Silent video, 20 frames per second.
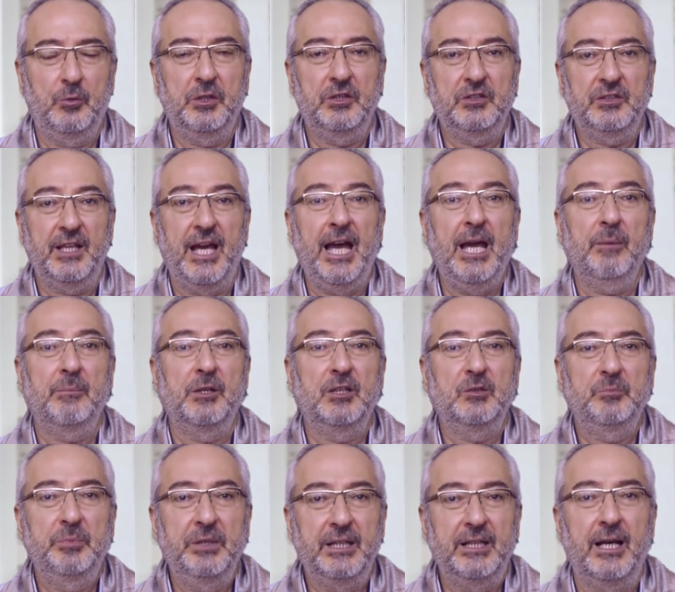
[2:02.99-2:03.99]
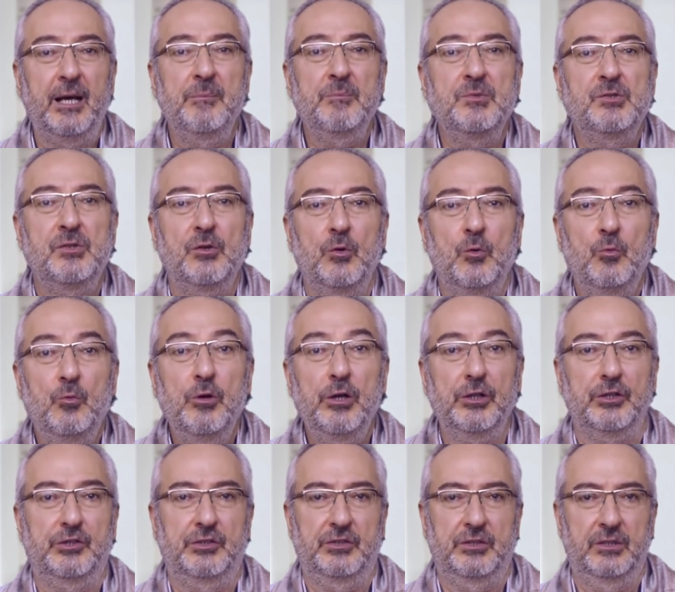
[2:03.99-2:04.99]
With time, it becomes
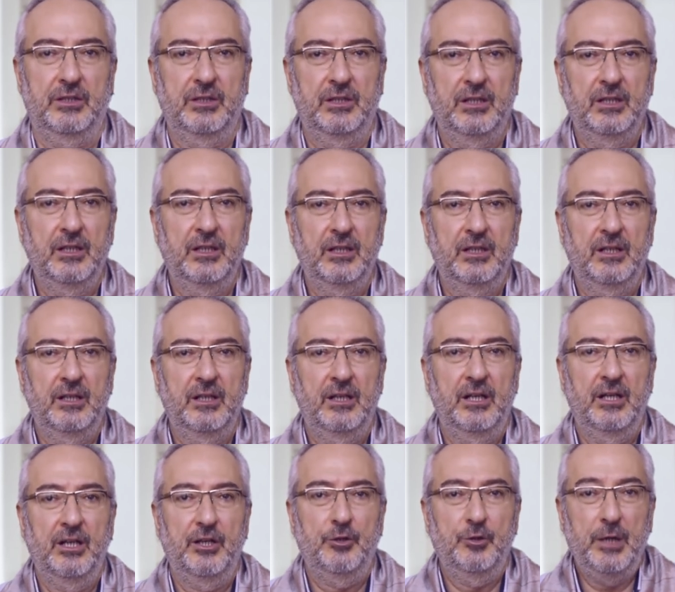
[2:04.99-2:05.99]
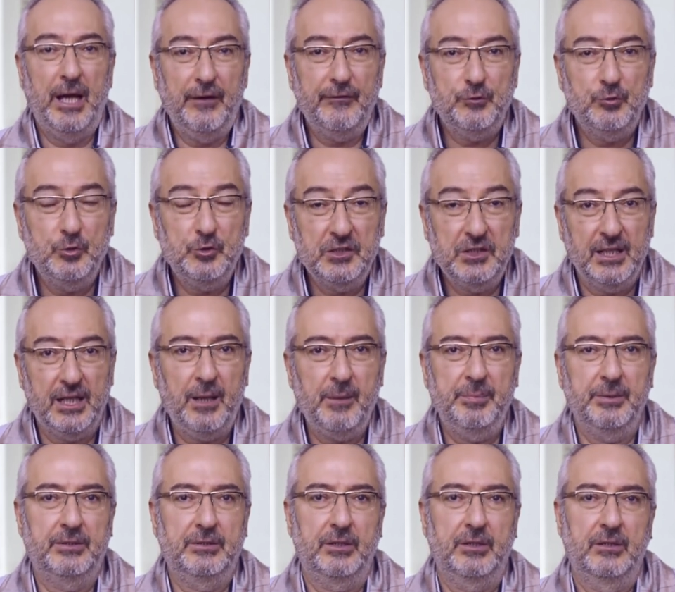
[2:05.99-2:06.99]
worse. You have to
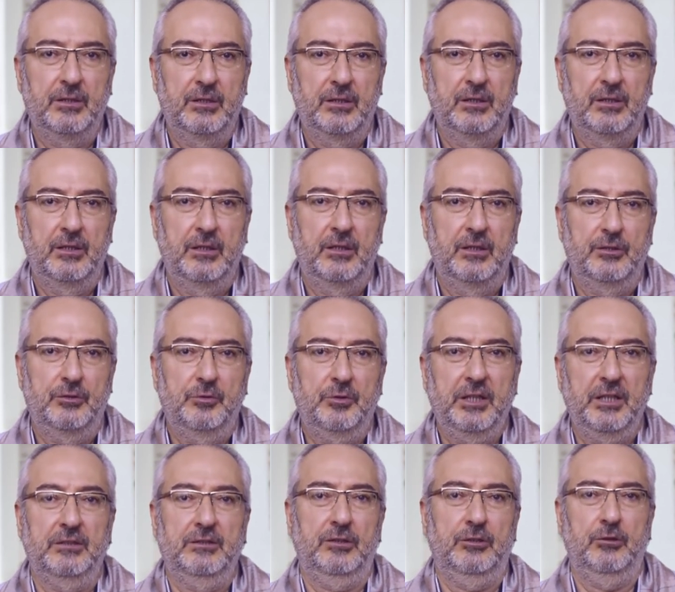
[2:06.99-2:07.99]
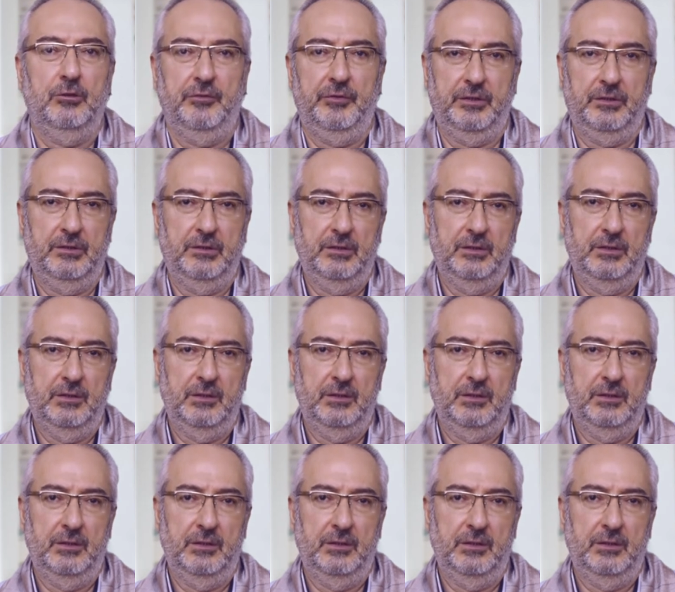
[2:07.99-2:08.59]
scrub it to get rid of it.